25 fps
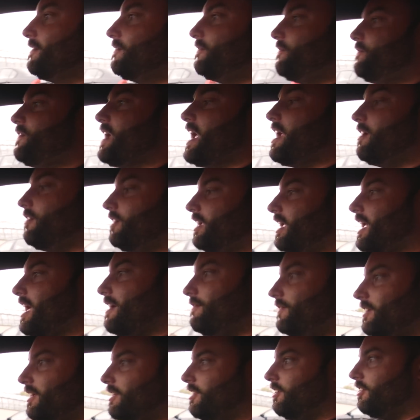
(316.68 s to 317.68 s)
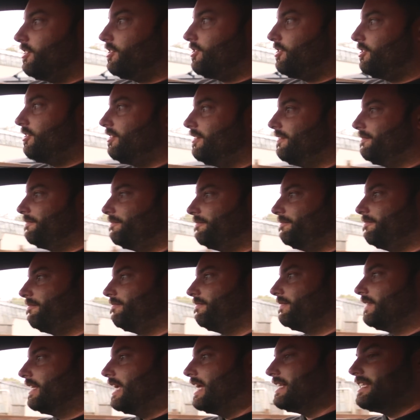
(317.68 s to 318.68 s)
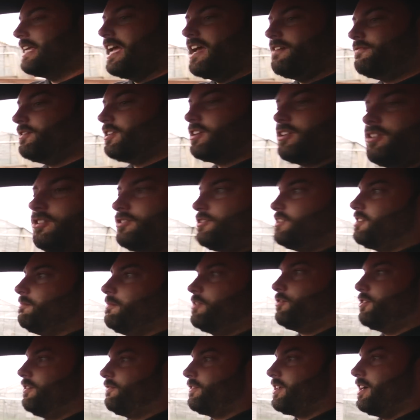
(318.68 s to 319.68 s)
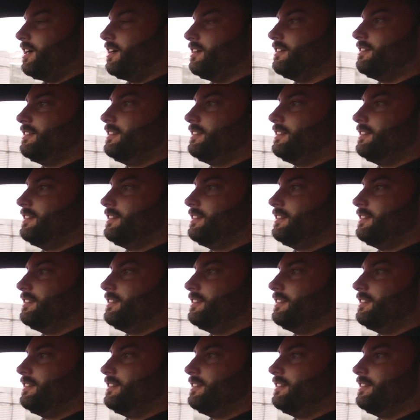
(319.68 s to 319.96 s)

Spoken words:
Very heavy clutch. It's a heavier clutch than my drift car.